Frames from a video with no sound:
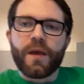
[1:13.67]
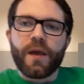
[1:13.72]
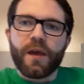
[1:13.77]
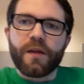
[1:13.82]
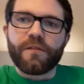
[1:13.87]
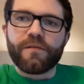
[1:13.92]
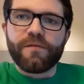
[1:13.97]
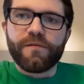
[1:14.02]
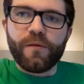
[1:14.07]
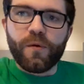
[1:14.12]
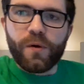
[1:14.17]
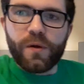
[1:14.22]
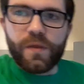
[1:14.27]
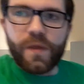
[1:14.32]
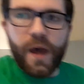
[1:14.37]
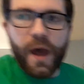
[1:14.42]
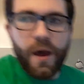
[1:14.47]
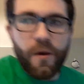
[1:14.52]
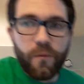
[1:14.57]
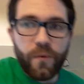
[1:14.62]
And for
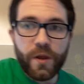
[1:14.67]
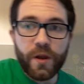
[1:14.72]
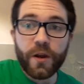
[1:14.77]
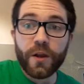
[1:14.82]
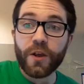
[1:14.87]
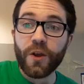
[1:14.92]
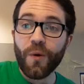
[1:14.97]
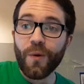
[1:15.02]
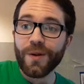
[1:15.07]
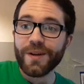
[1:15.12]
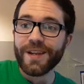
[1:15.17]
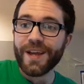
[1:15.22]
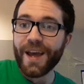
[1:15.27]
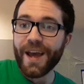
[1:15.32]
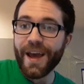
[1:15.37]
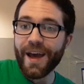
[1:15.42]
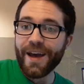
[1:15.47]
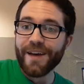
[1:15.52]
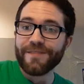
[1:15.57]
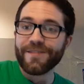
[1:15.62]
that, we are going to
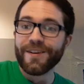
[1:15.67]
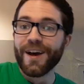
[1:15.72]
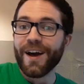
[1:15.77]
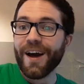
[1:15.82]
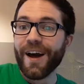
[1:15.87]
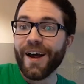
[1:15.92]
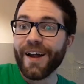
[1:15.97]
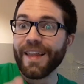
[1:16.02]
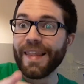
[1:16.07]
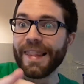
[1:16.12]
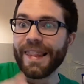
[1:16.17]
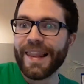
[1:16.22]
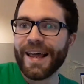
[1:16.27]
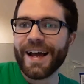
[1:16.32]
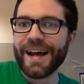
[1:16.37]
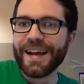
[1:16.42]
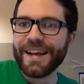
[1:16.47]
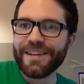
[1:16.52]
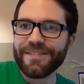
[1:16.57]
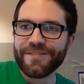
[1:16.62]
have a
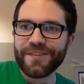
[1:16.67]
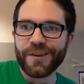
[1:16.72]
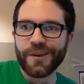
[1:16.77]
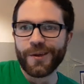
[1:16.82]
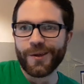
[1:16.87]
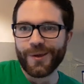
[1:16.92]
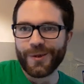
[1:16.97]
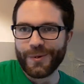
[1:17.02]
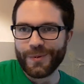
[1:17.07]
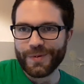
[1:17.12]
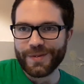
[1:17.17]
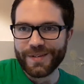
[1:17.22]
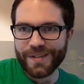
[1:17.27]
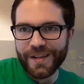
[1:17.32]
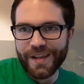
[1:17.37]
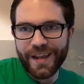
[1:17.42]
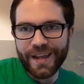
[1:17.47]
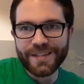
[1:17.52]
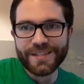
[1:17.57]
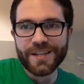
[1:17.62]
live Kahoot.
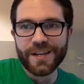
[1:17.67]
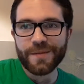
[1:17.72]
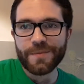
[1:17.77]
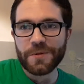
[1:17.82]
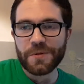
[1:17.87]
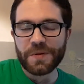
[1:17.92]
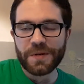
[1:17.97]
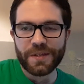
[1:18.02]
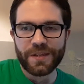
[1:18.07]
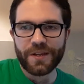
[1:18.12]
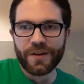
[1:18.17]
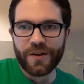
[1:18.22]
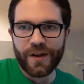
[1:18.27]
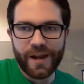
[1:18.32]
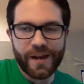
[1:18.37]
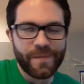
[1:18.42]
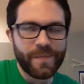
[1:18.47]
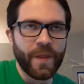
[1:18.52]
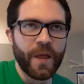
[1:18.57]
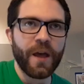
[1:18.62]
It's going to be really
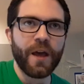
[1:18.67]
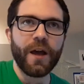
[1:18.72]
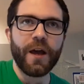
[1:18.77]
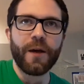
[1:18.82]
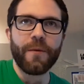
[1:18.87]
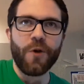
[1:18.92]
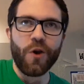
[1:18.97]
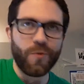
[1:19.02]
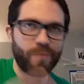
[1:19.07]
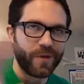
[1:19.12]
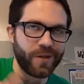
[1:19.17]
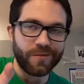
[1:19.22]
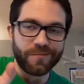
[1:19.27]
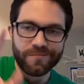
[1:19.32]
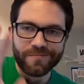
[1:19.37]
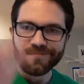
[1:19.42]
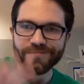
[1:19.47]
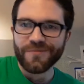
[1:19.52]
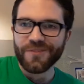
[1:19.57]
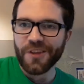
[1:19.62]
great. Hoping
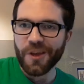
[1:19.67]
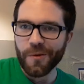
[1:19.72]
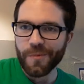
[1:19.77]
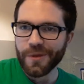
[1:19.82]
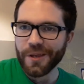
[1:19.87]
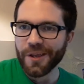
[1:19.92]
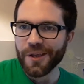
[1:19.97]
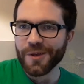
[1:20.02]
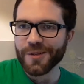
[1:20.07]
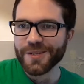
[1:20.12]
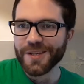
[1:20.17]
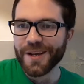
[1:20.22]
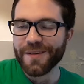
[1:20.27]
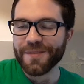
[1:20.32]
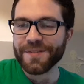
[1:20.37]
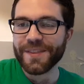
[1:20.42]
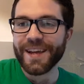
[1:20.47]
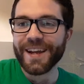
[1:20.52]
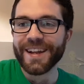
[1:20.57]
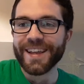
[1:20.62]
it goes
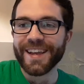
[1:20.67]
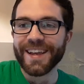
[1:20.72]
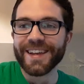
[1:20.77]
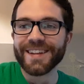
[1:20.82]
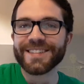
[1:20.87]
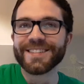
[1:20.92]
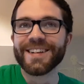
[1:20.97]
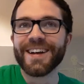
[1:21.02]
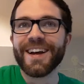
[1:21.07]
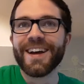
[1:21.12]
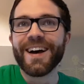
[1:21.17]
off without a hitch.